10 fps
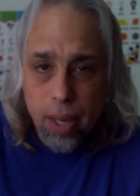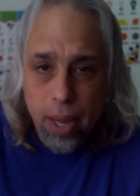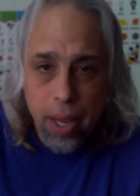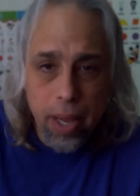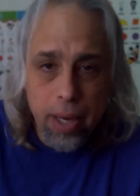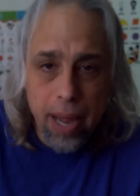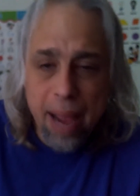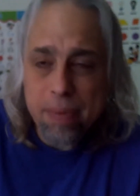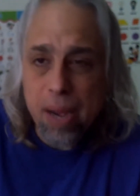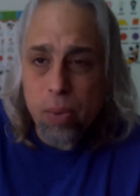And
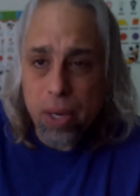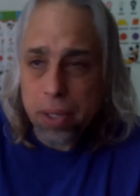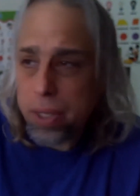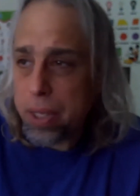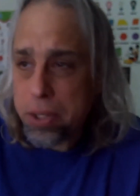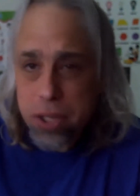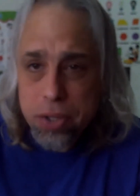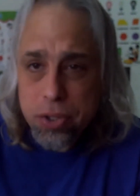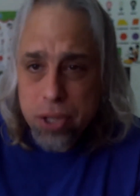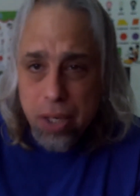I'm not willing to
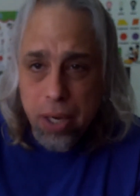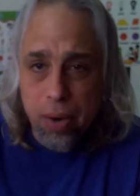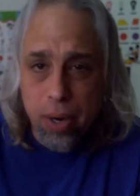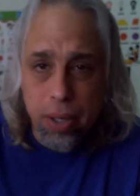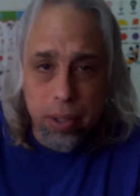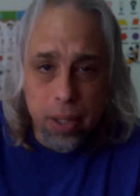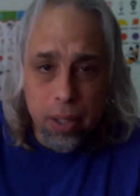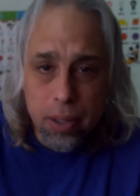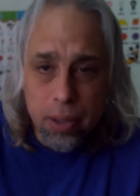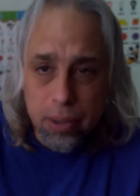just sit here and
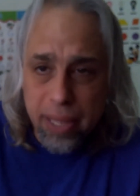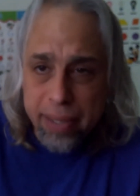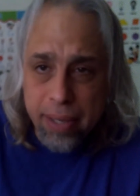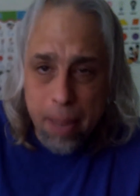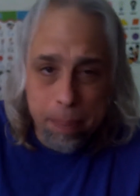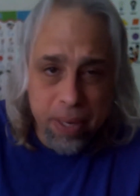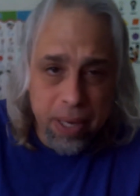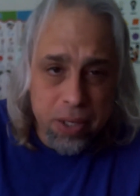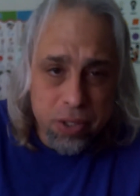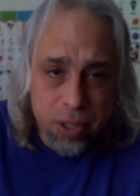let
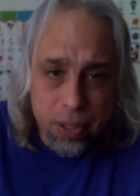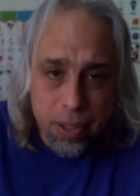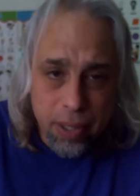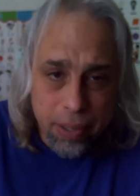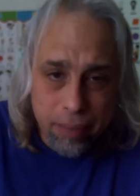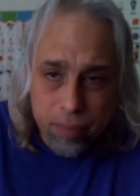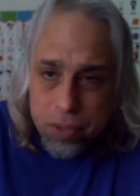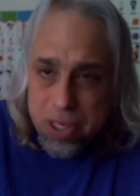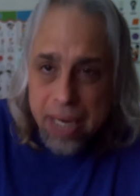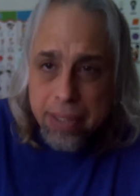companies
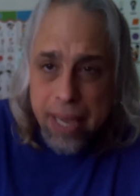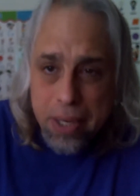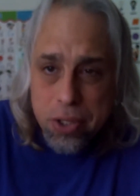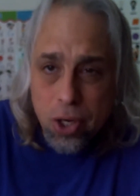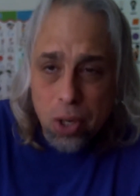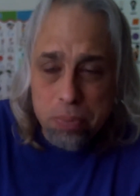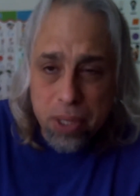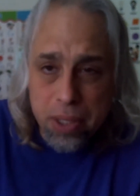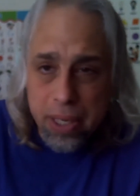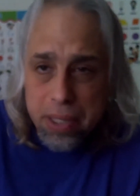dictate terms
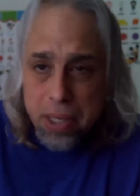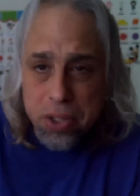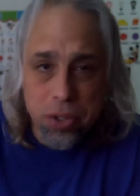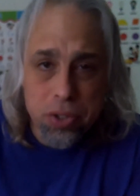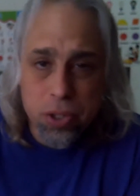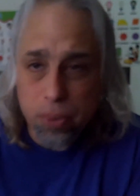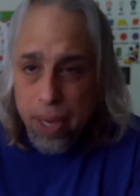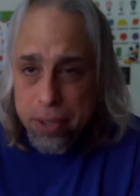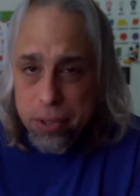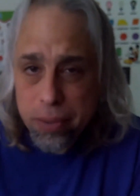and conditions to
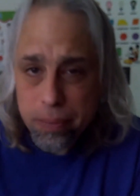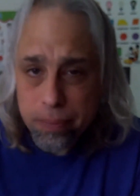us.